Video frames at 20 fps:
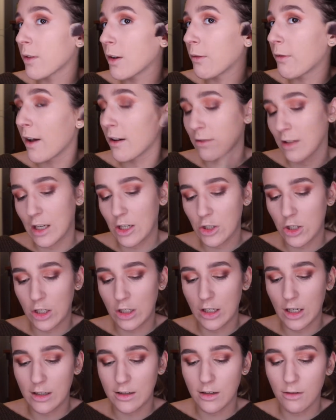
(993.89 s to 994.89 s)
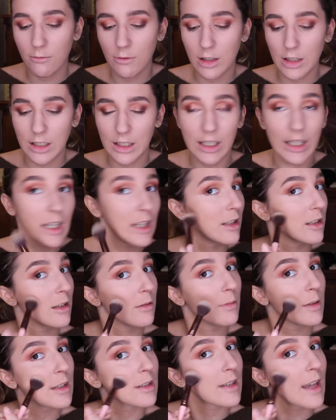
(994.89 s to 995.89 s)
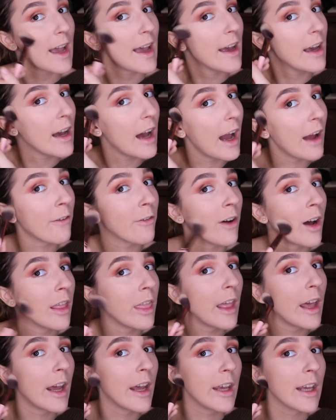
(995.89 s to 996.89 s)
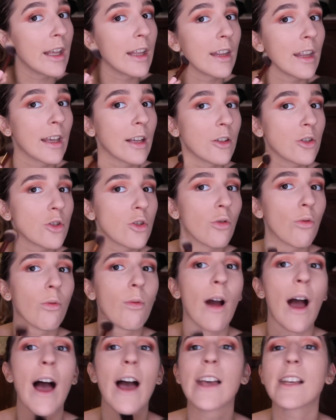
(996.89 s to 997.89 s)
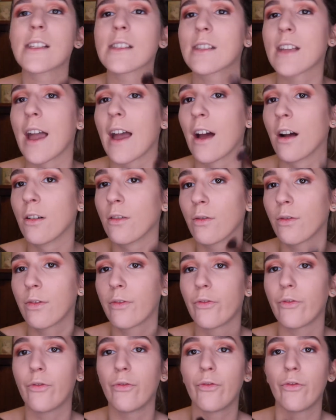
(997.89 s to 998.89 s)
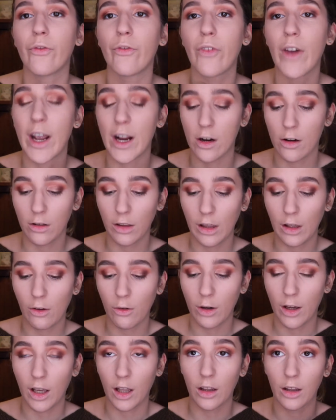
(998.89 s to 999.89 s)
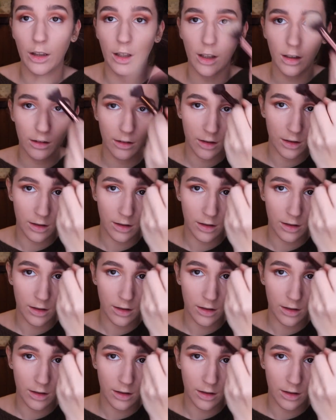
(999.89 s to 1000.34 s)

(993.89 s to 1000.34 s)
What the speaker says: foundation doesn't really need to be set. I find that it like dries down fairly quickly.